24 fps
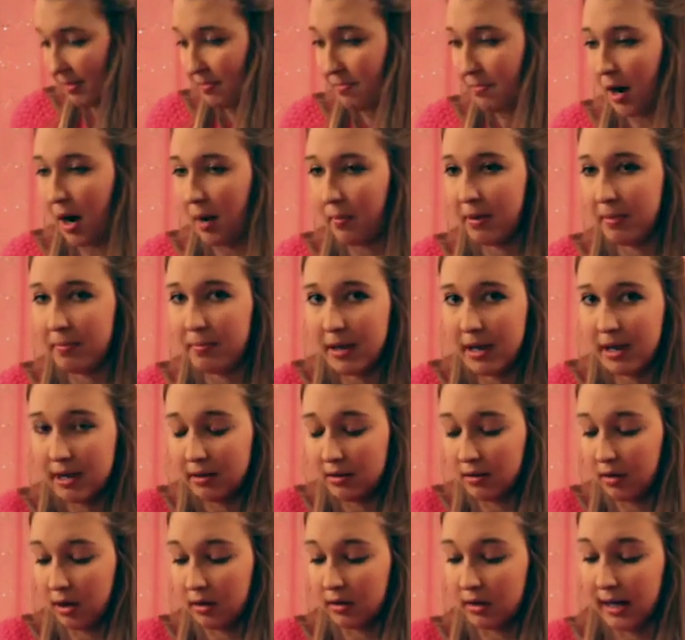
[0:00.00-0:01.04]
some bobby
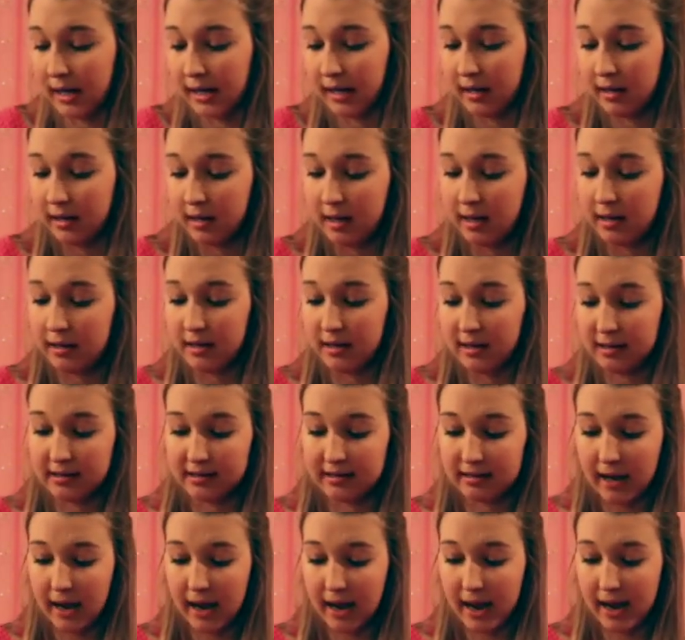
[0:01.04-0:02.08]
pins on like the
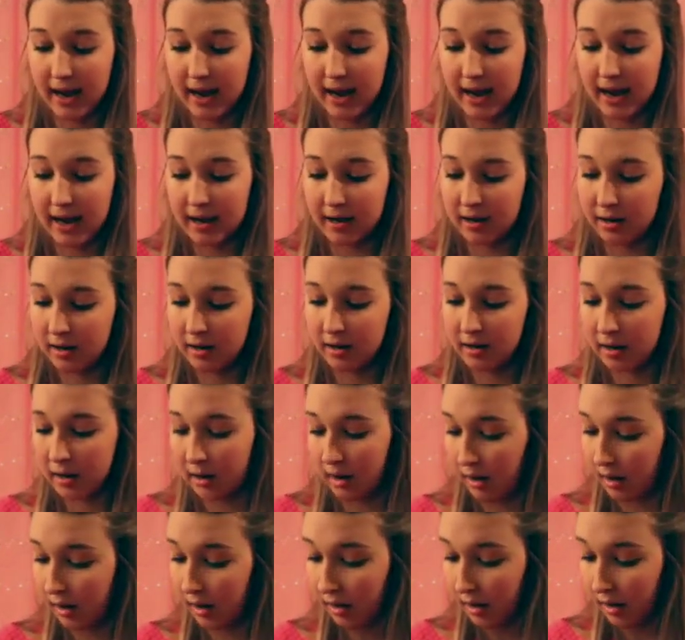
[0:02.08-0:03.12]
side.
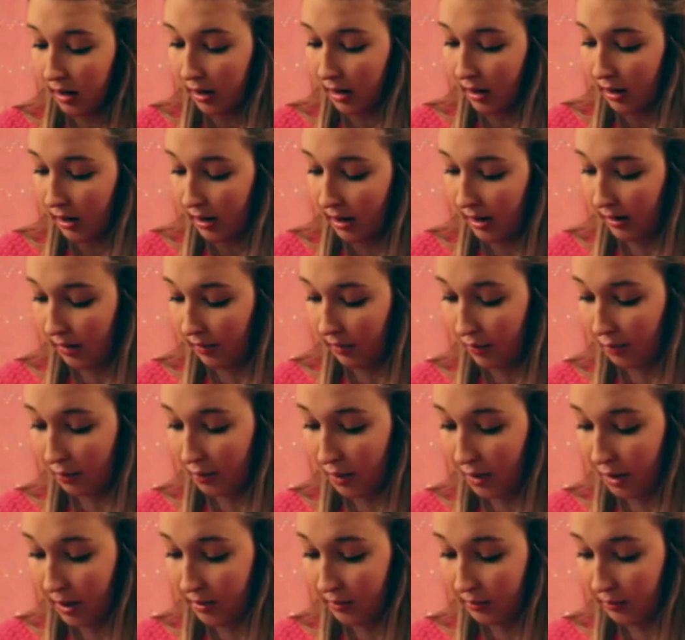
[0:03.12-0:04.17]
I have
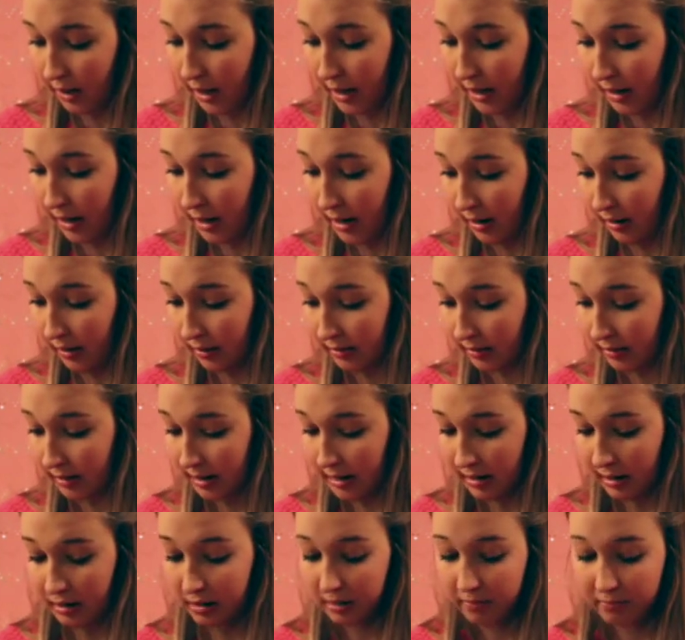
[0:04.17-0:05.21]
one right now. It's
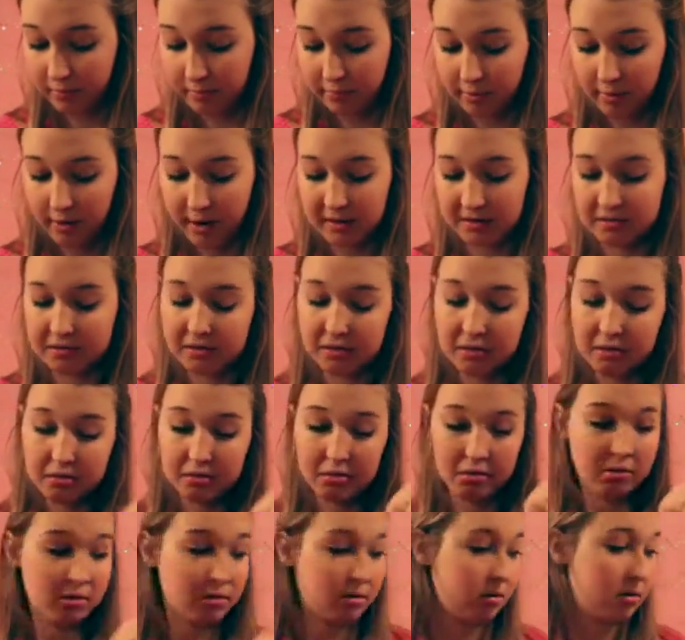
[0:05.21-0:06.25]
kind of
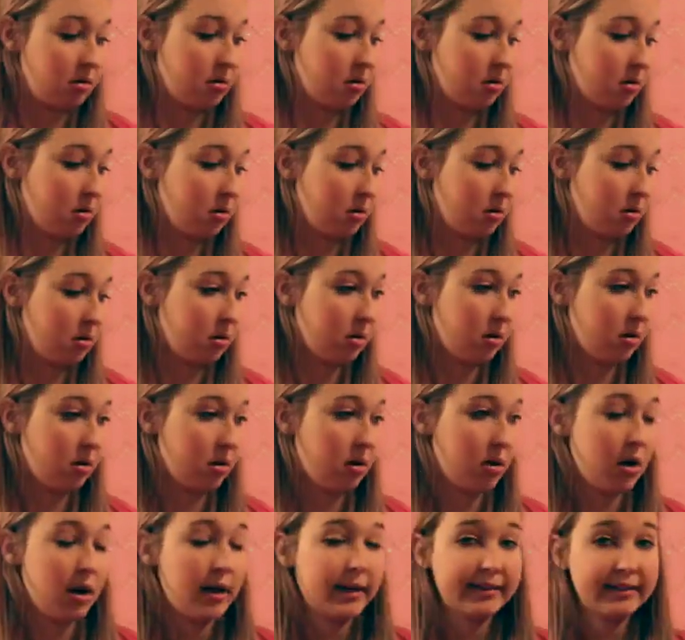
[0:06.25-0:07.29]
depressing.
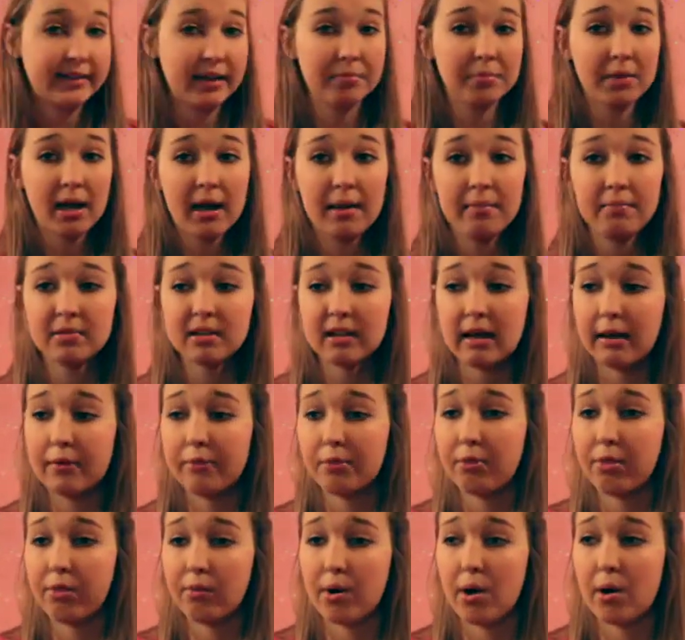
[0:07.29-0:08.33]
Sometimes I
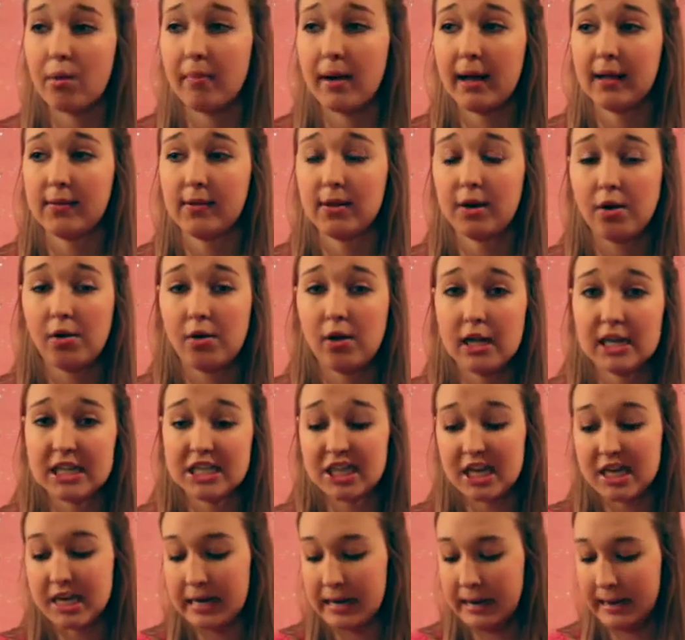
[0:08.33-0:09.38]
will throw my little
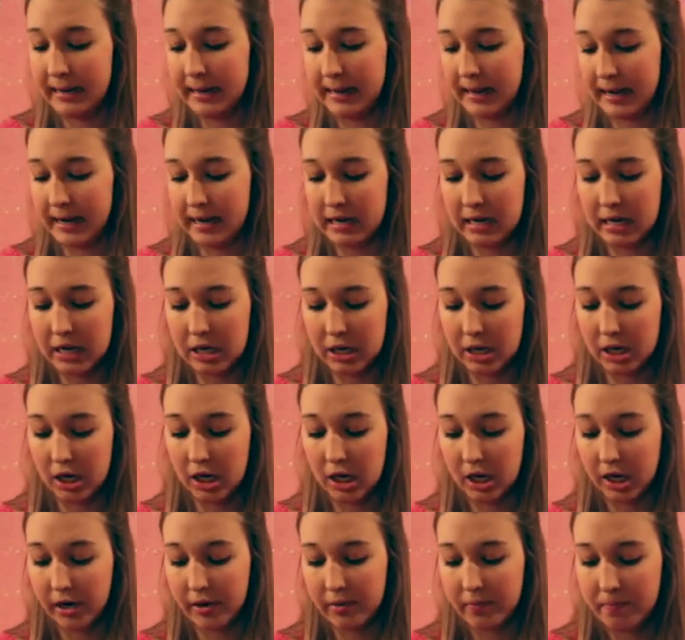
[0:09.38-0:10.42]
agenda in
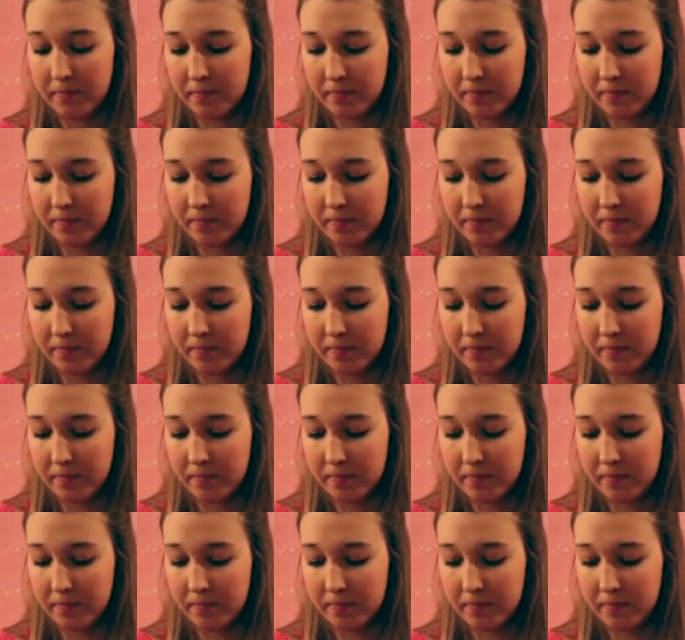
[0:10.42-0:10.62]
here